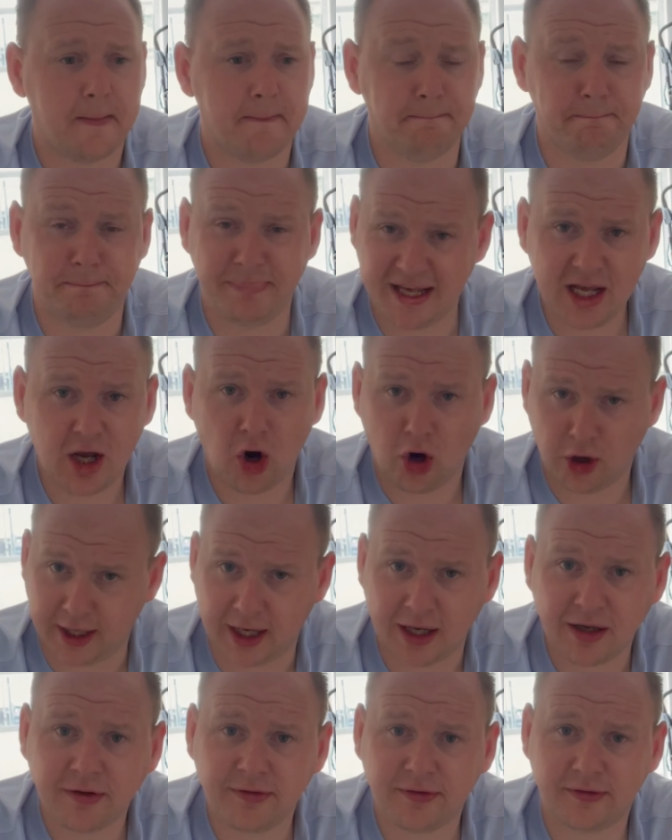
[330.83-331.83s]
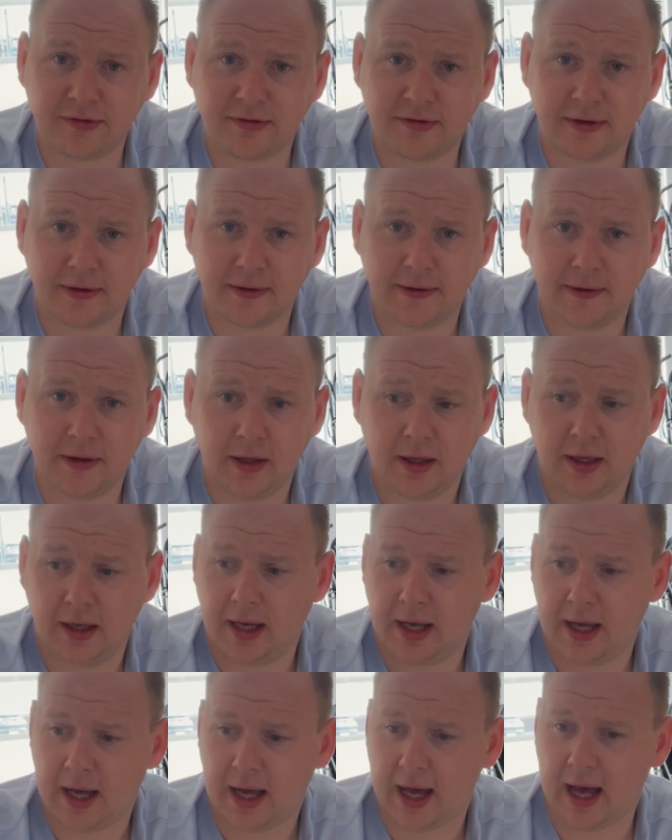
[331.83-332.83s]
Be honest
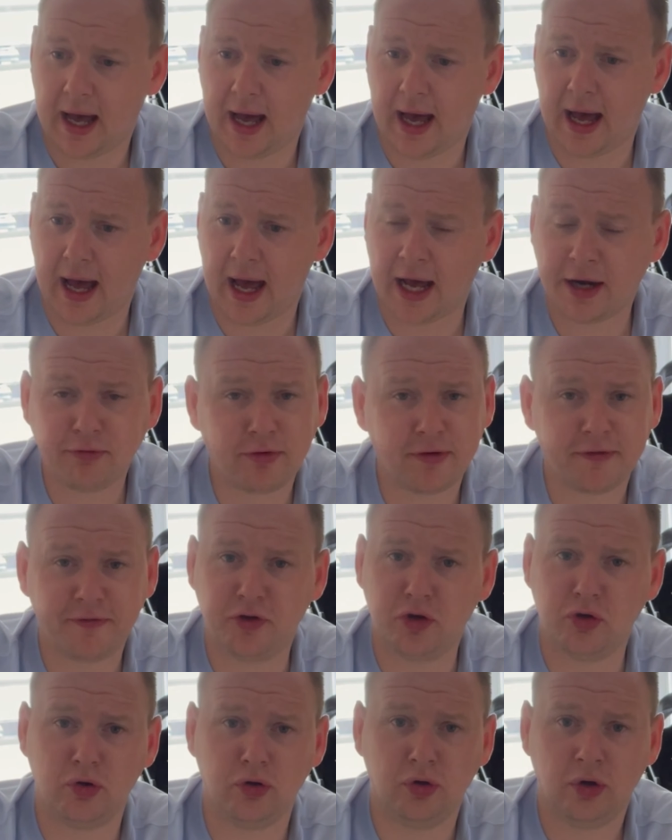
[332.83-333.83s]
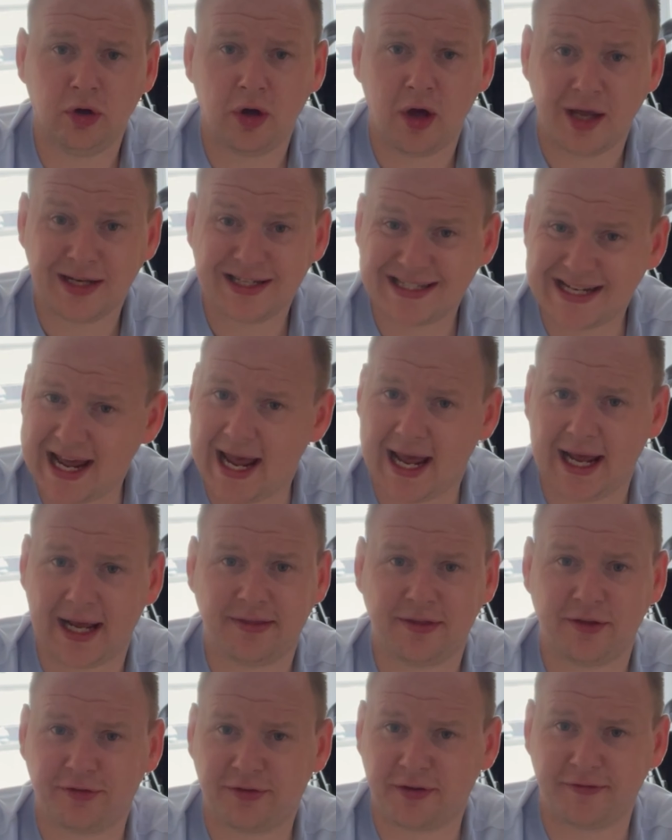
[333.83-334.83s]
and review tech
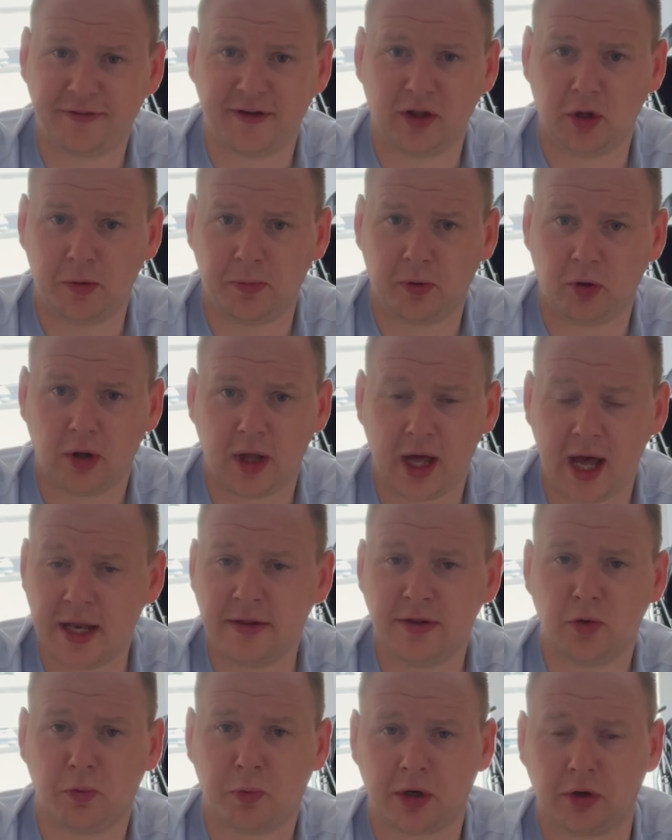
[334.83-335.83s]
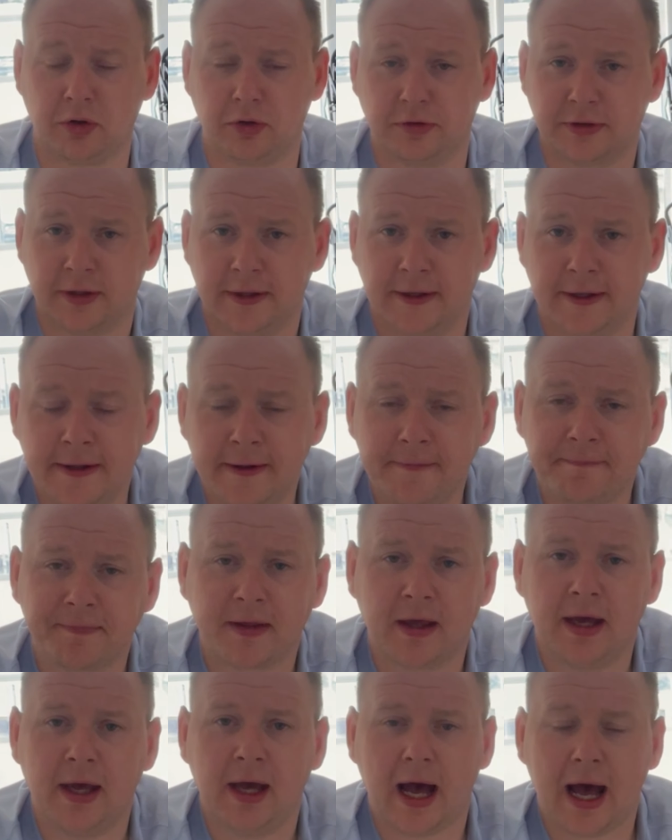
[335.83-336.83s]
that's available in the world.
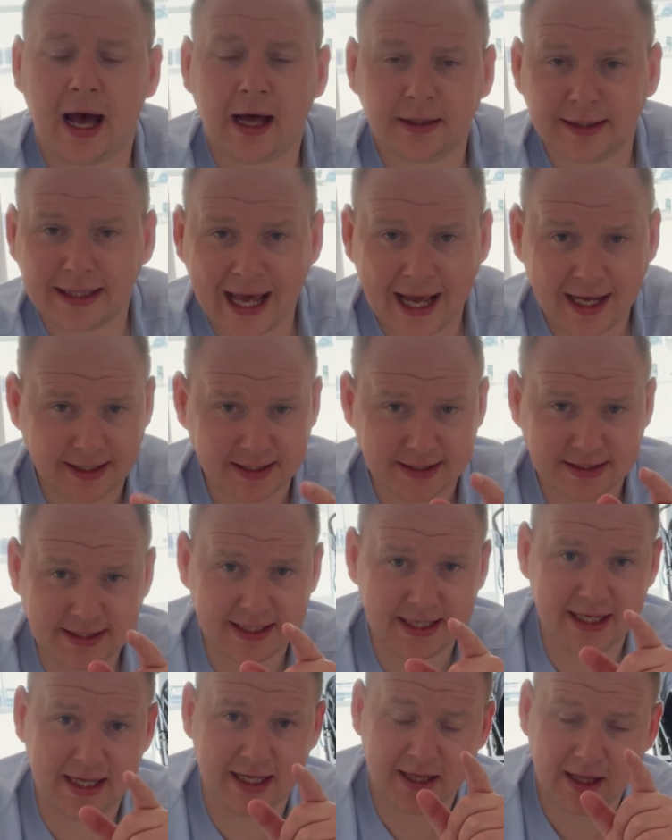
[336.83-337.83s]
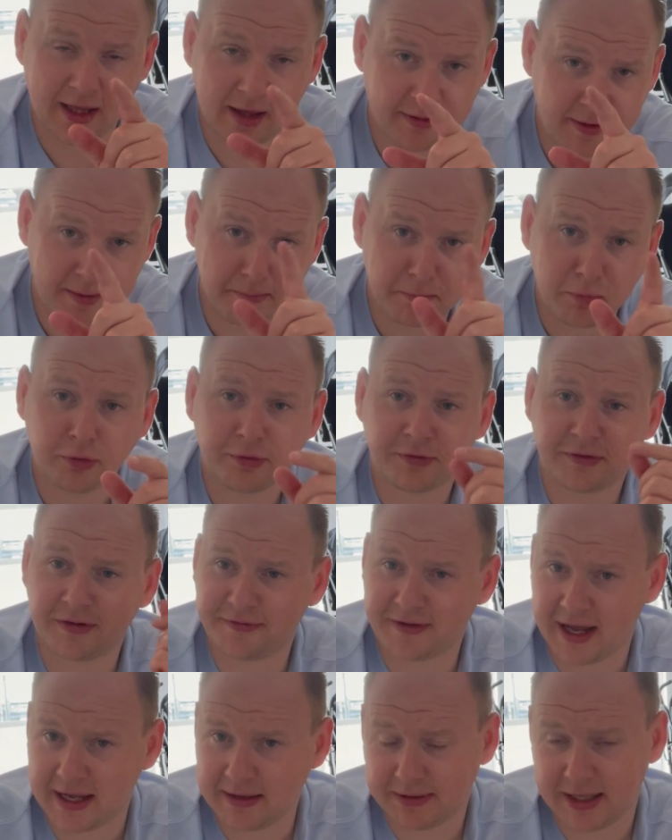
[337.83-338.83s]
I'll guarantee that most of
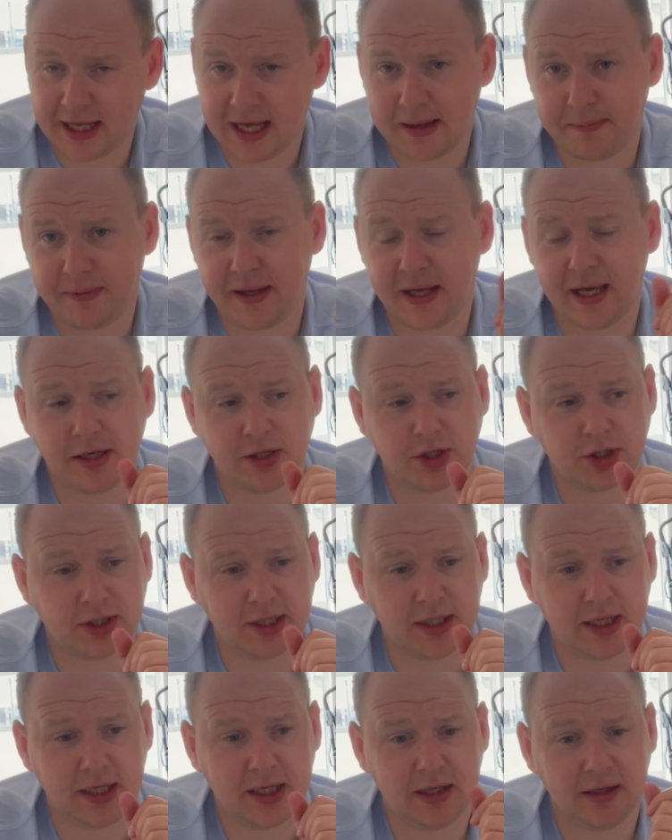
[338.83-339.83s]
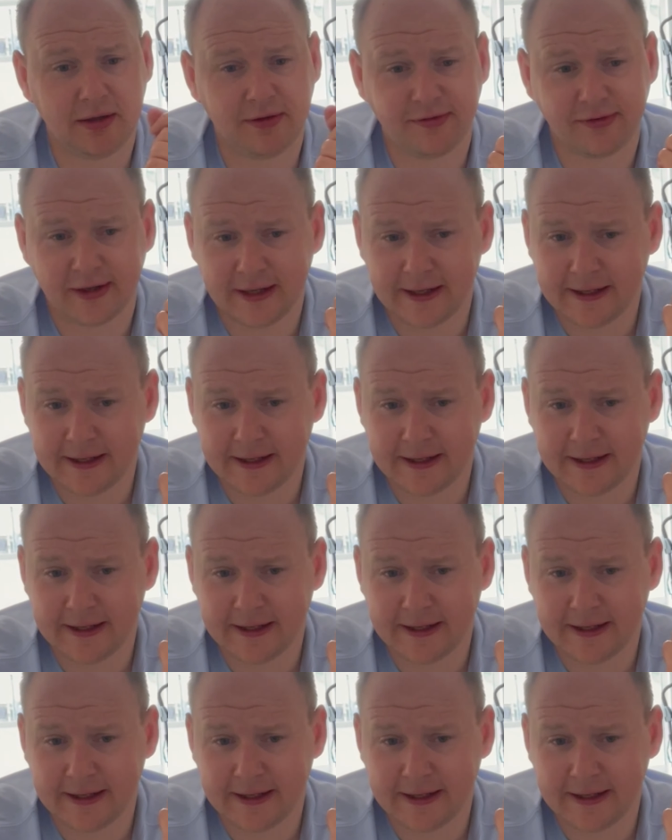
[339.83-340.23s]
NKPHD's,